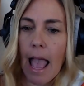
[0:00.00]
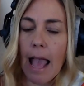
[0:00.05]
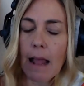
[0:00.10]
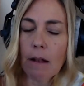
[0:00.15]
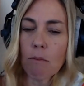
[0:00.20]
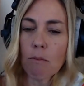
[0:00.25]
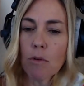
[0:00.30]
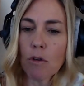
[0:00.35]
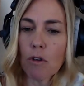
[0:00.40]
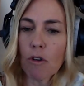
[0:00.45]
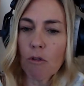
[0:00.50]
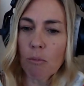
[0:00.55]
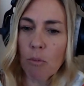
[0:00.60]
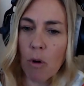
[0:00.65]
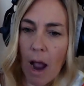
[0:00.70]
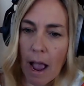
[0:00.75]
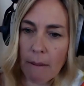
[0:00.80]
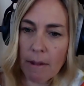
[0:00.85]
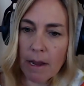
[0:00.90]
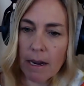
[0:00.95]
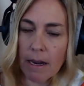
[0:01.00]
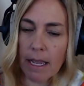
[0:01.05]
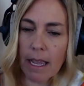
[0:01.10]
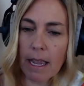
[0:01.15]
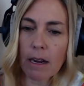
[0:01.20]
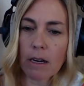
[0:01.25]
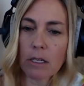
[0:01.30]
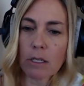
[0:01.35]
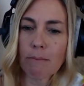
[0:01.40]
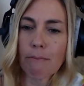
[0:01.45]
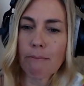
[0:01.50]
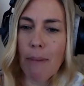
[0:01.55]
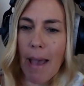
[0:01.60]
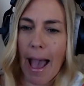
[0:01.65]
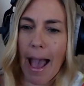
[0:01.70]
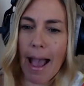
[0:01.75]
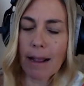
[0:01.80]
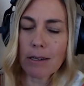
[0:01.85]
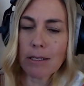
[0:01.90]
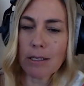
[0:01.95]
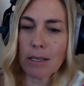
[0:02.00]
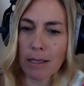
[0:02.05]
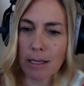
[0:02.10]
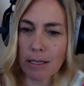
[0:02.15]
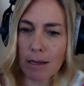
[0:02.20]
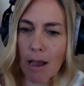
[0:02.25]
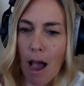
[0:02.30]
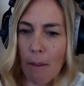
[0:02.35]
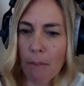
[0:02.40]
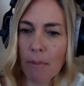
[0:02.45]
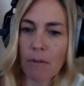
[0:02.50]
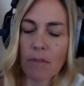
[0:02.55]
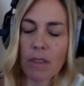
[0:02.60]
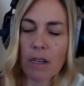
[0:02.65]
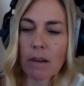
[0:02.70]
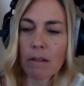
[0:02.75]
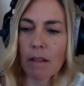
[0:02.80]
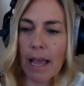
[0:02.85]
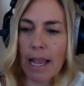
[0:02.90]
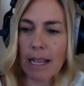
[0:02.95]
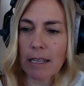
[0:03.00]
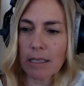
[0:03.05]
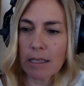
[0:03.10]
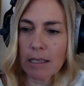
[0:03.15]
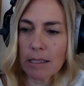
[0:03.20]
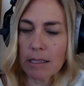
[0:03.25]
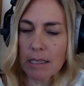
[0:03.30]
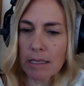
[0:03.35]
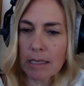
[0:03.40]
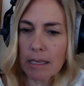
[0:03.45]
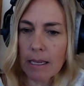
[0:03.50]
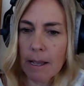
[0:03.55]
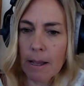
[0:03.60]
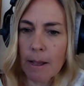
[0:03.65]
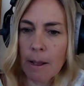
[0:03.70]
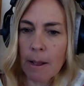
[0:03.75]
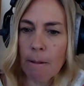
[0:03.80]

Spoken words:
and move primary cares back to the top of their license